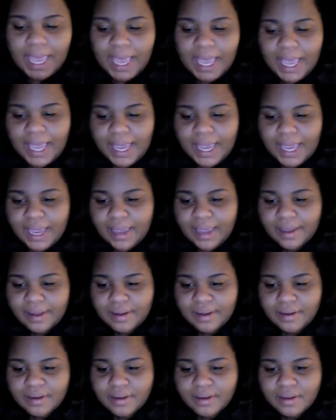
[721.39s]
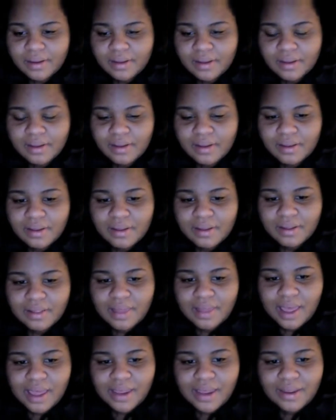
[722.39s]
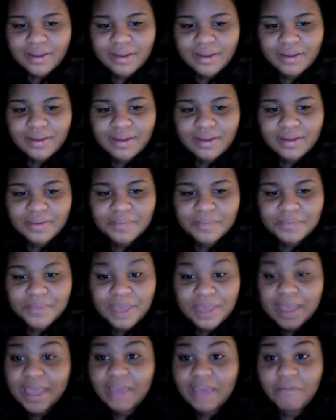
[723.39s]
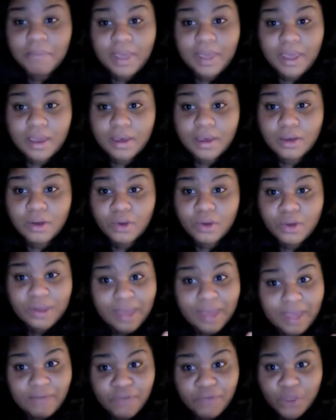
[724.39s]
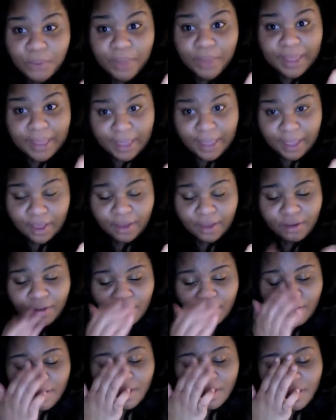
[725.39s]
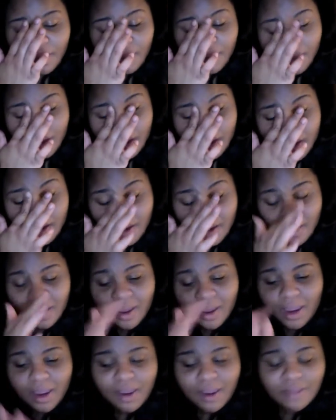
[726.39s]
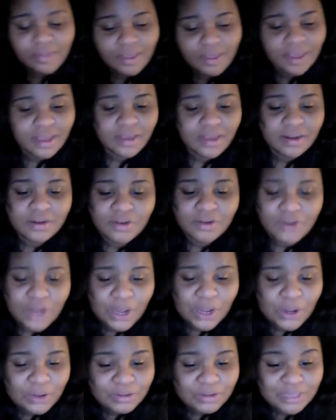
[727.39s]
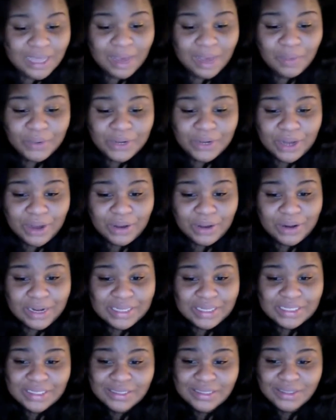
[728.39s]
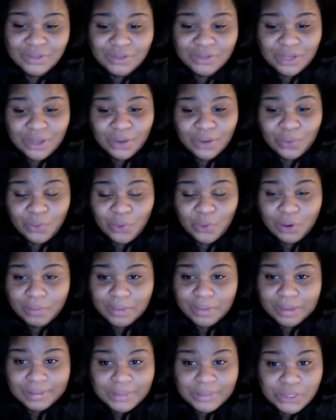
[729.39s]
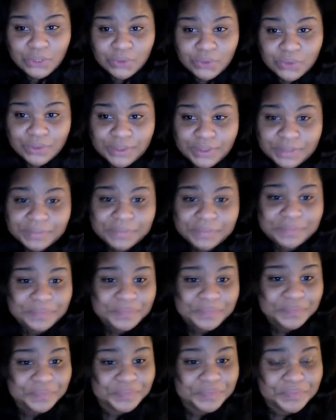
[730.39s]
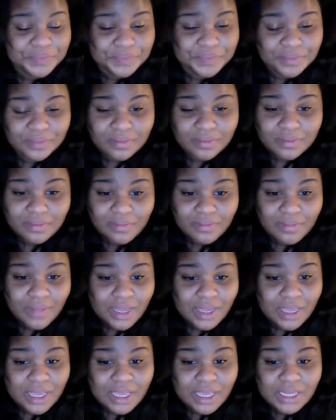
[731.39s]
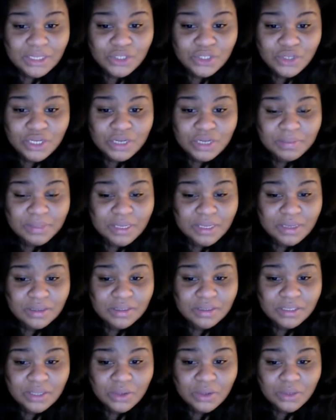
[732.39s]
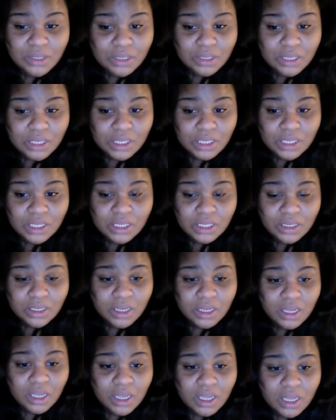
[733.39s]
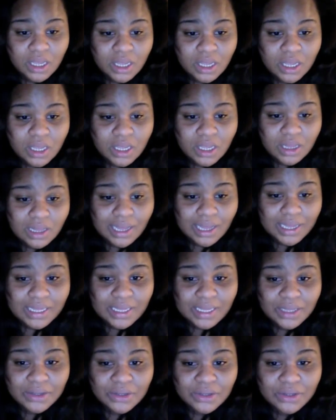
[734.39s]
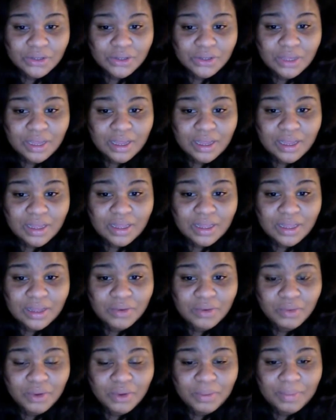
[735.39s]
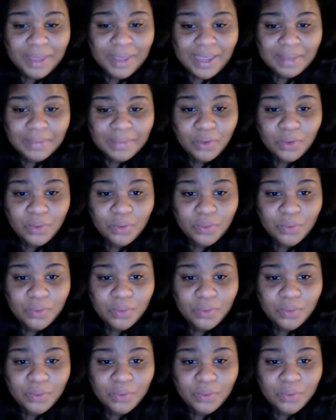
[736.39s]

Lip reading: And, like, I gave him hell. Gave him hell. And then, you know, time went on. I just, you know, warmed up to him. He treated me so good. Like, what made me